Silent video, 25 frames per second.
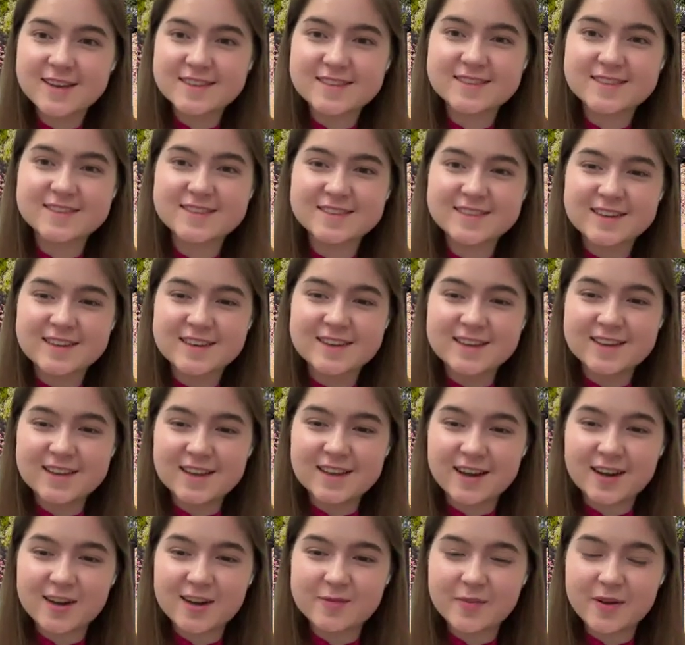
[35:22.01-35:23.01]
And
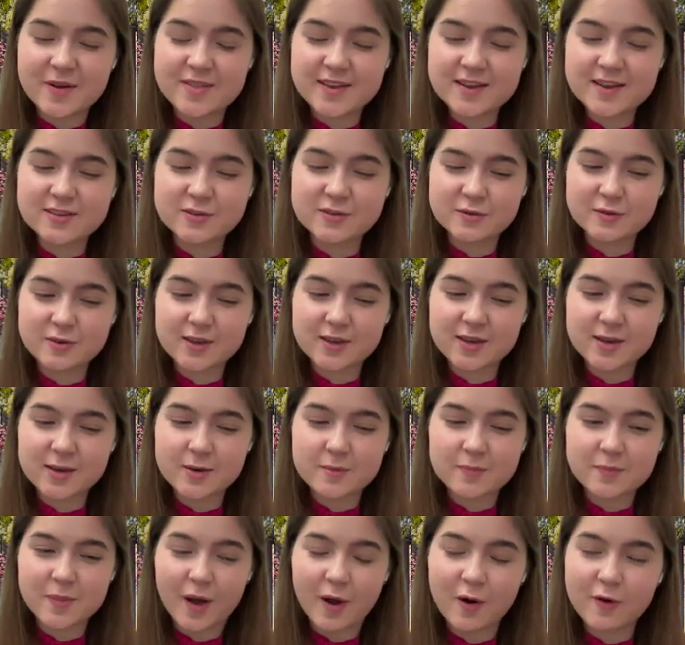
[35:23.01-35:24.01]
I think it's a
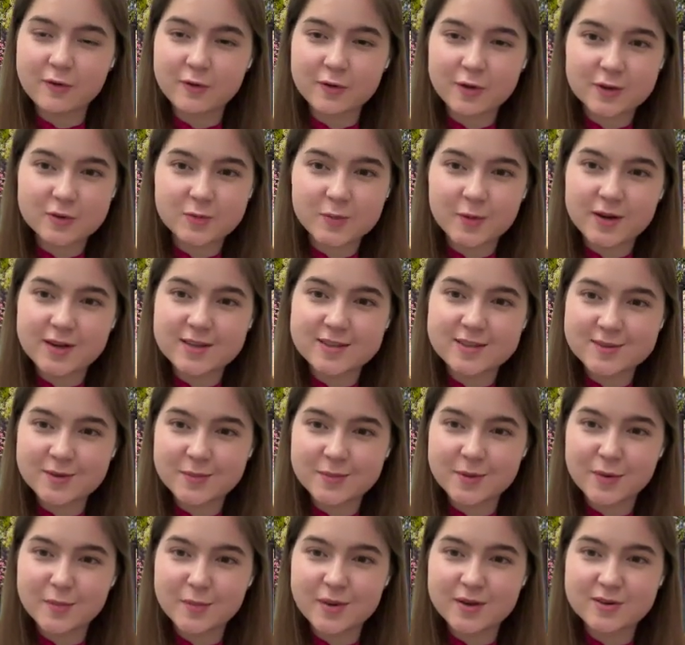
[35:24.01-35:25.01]
really powerful
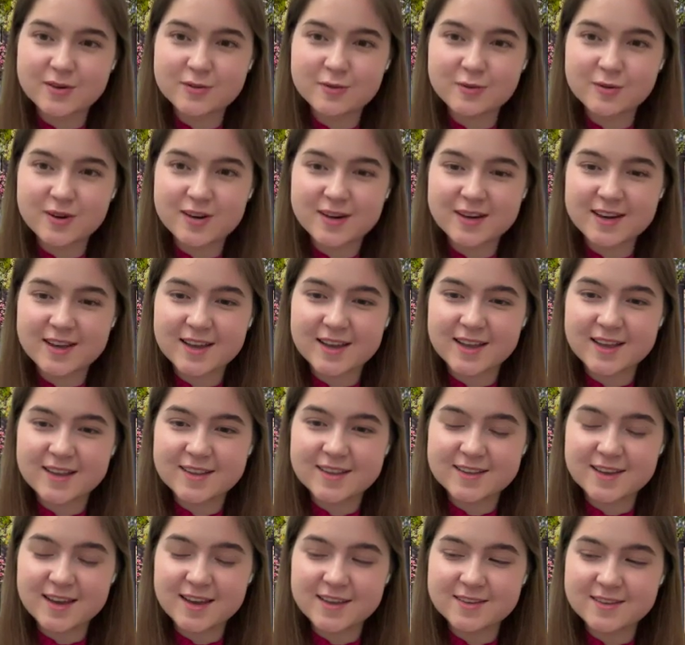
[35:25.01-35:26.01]
experience to be a mentor,
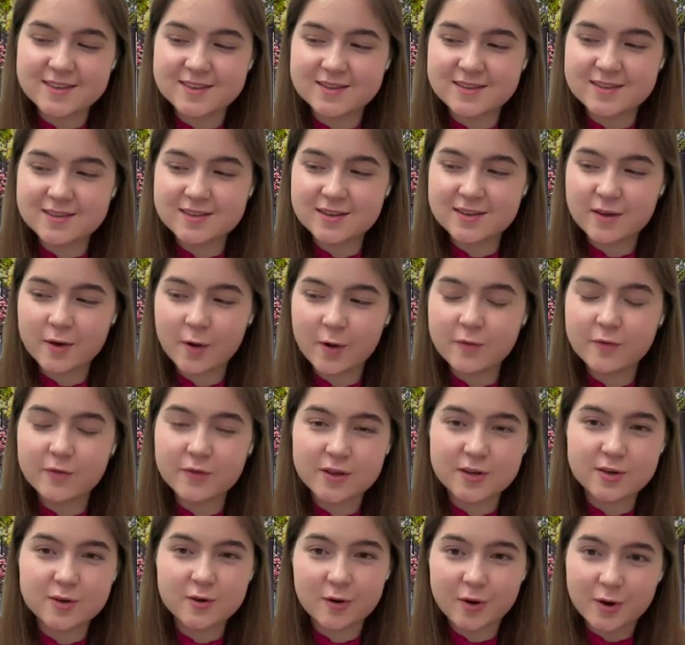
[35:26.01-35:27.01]
and
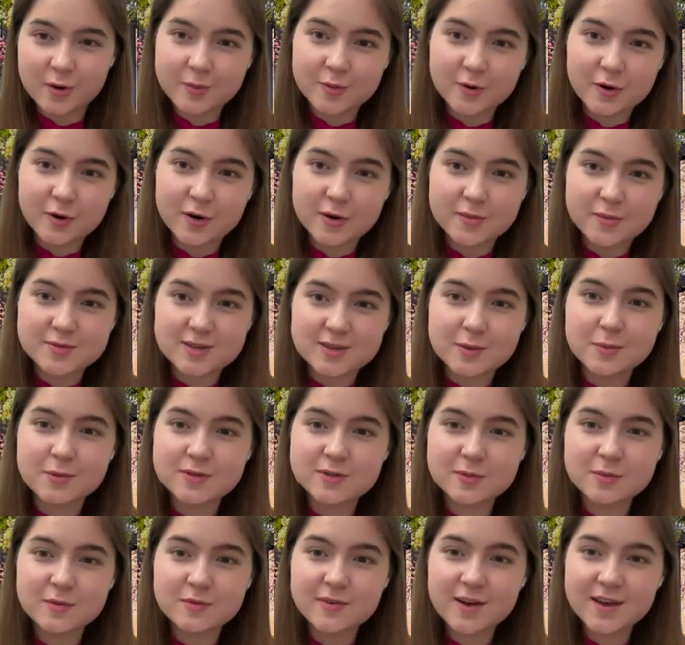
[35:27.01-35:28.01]
hopefully, our program is
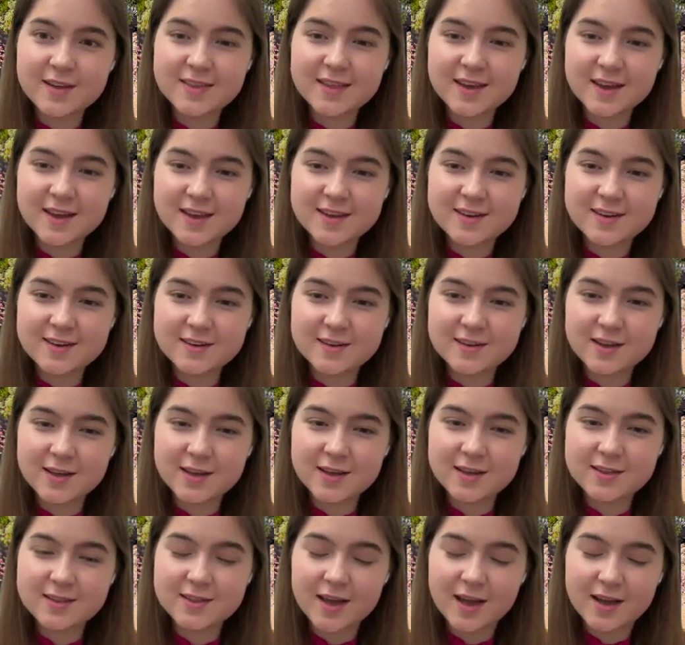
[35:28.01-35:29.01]
able to provide that
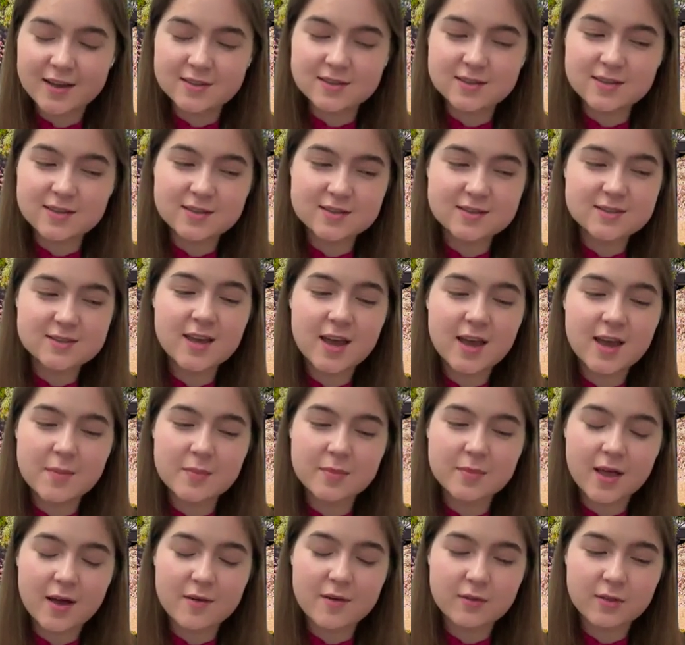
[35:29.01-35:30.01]
the
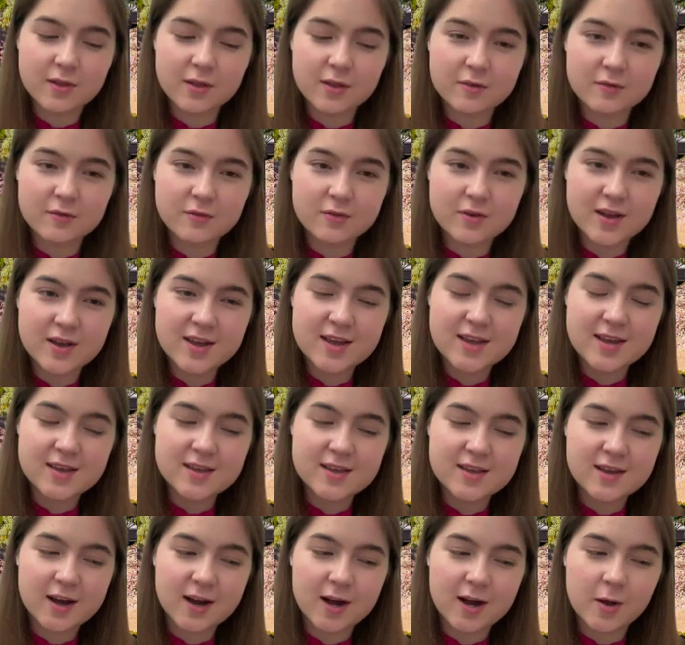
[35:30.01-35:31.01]
same level of
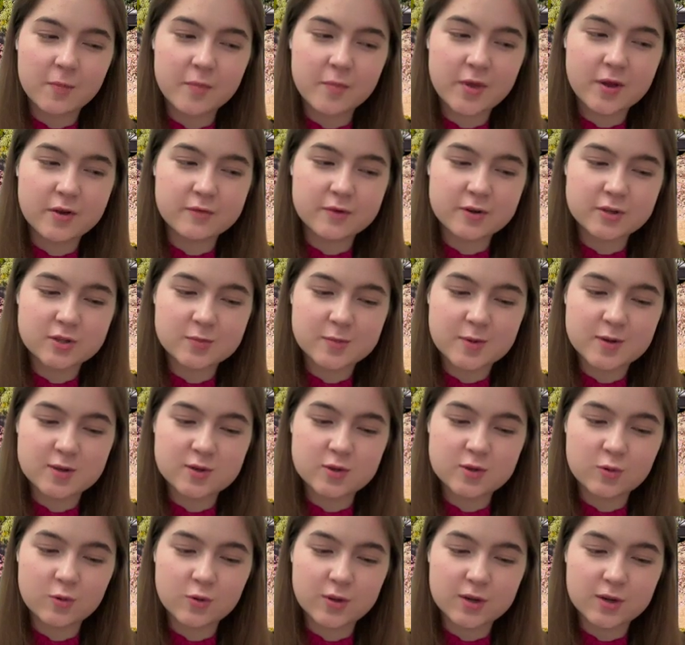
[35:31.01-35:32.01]

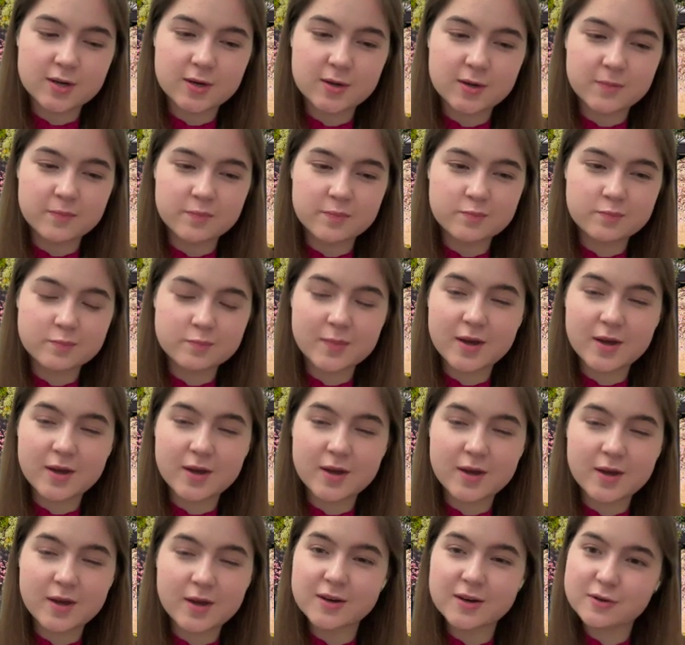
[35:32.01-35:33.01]
enrichment to the
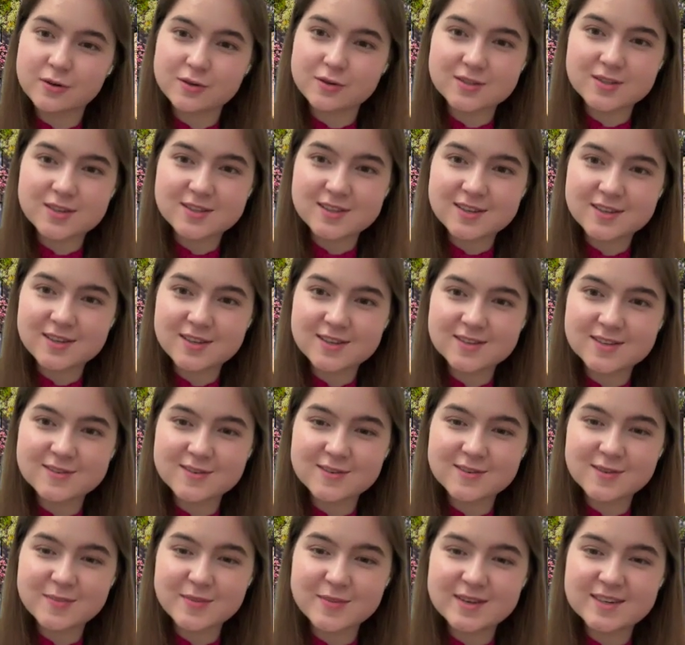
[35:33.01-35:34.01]
mentors as it
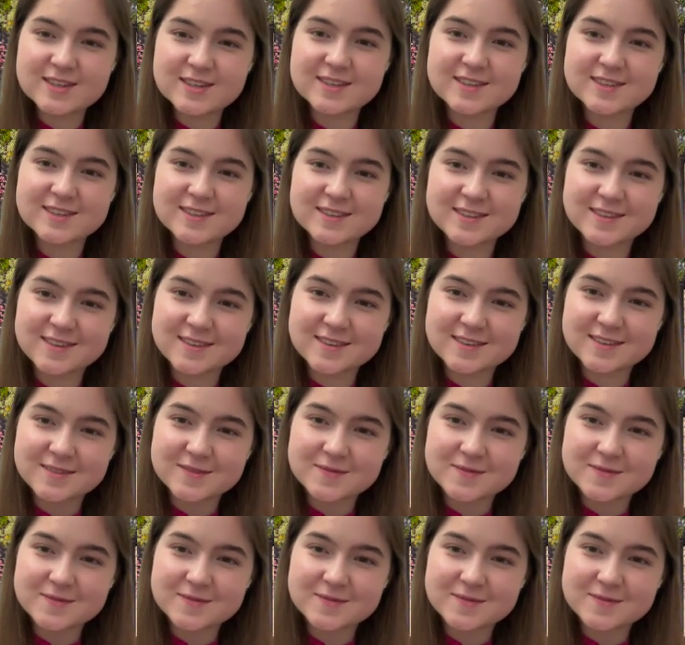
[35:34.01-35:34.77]
does to the mentees.